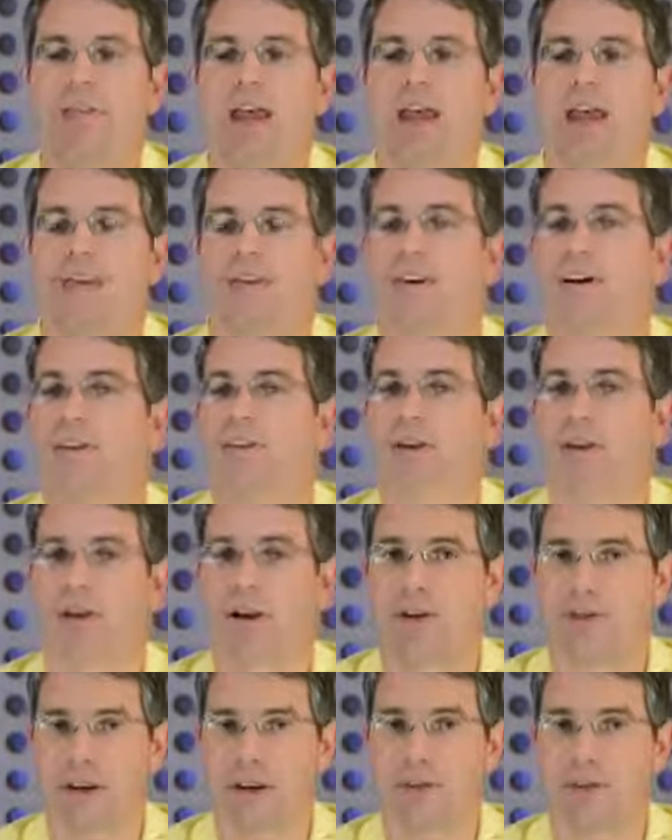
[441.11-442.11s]
It's also an
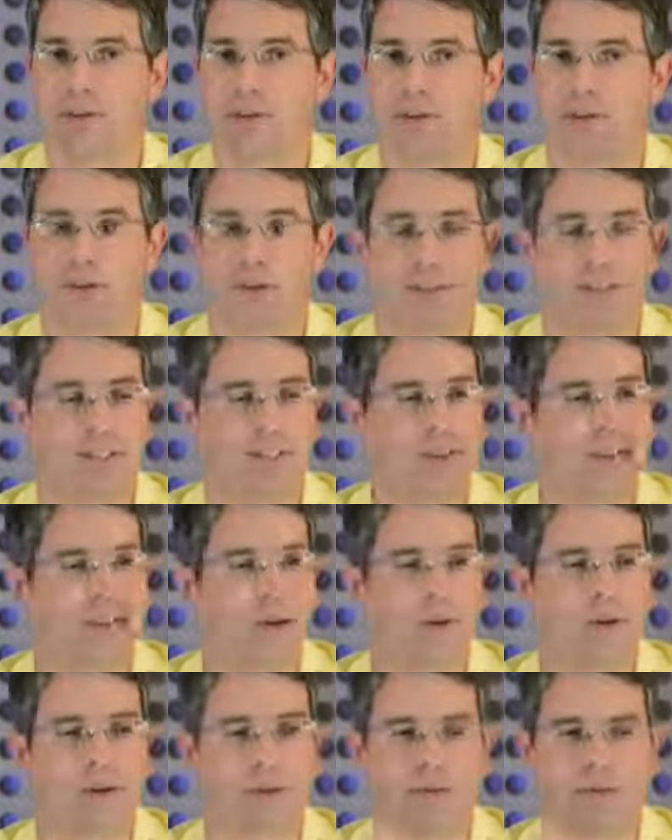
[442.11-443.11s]
advanced tool, just
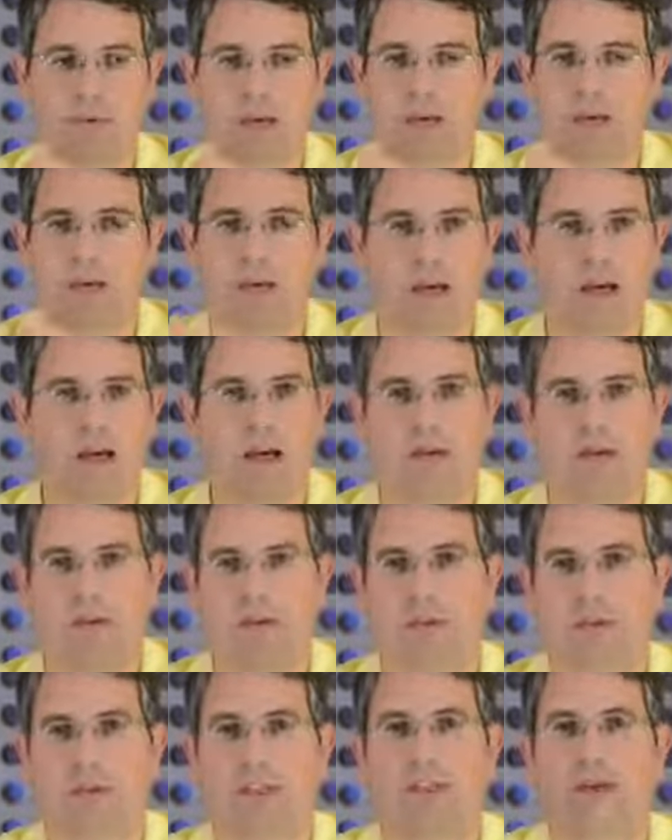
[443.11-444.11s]
like with rel
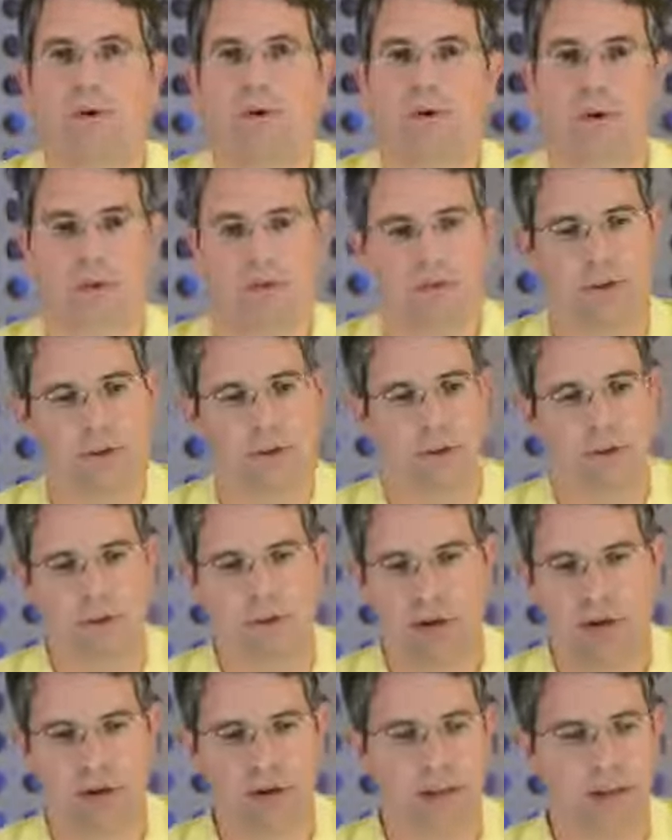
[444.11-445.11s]
canonical. You know, if you
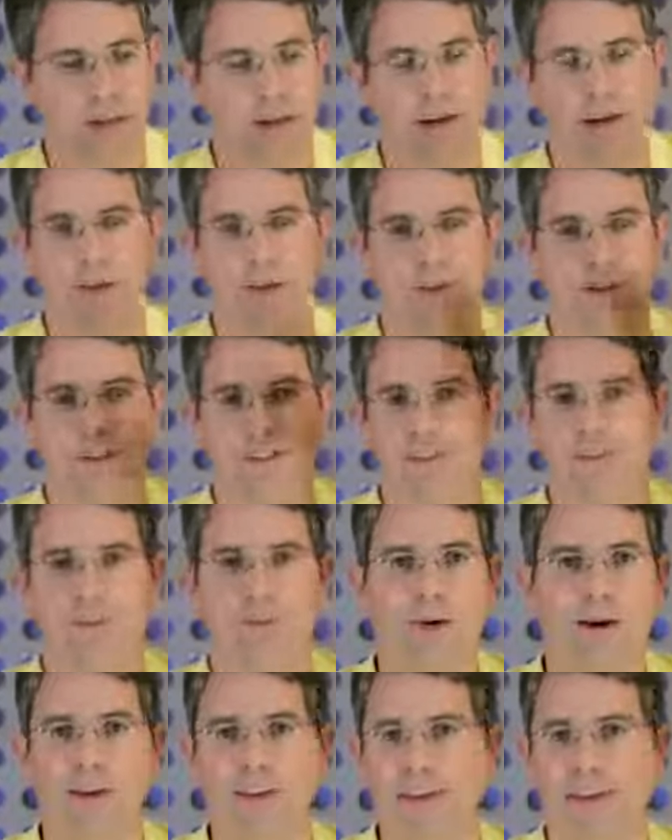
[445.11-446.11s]
rel canonical to
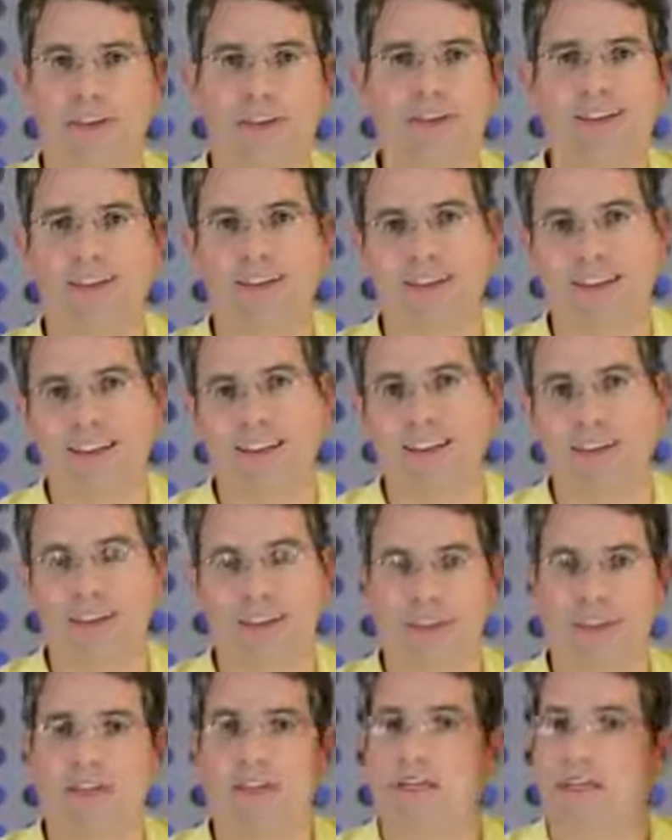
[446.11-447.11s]
somewhere that doesn't
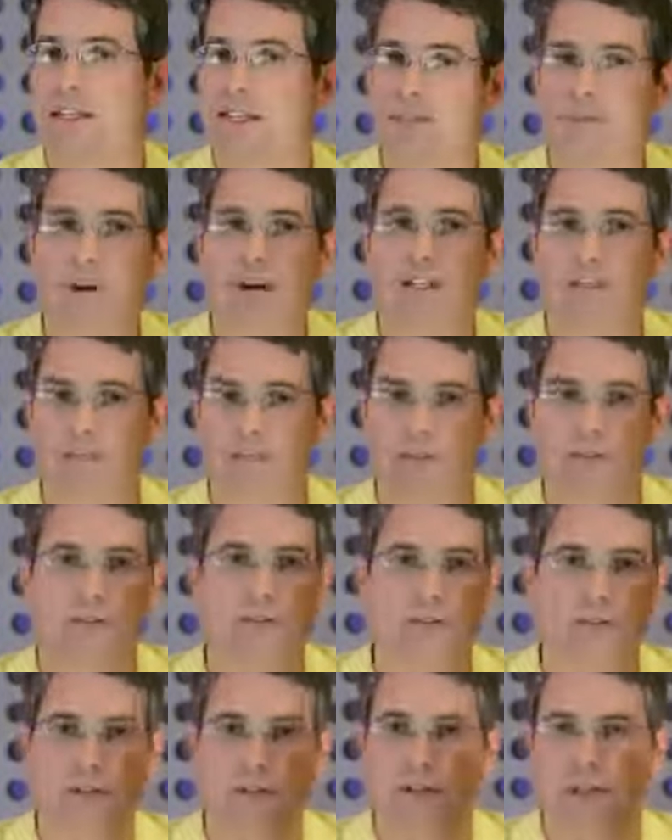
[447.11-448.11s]
exist, it is possible to
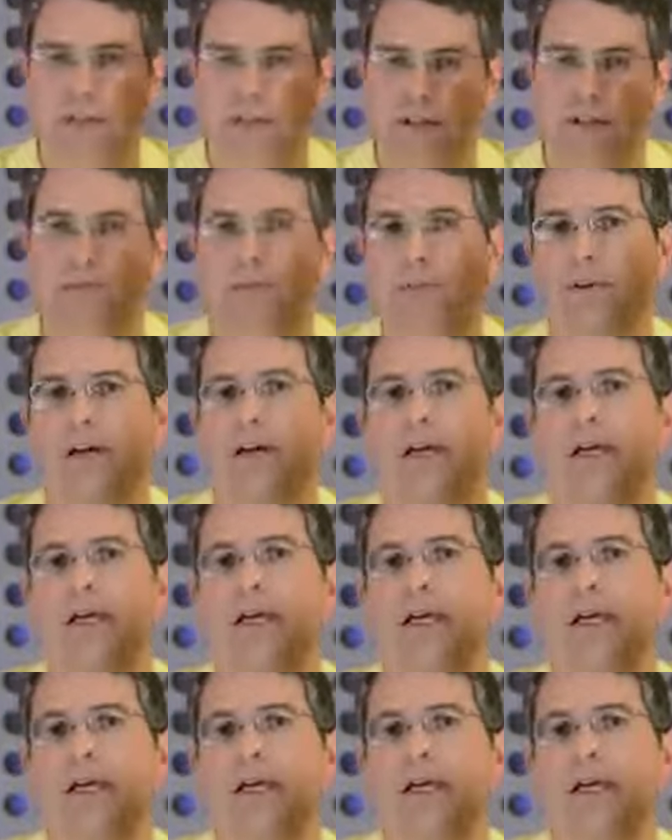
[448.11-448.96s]
shoot yourself in the foot.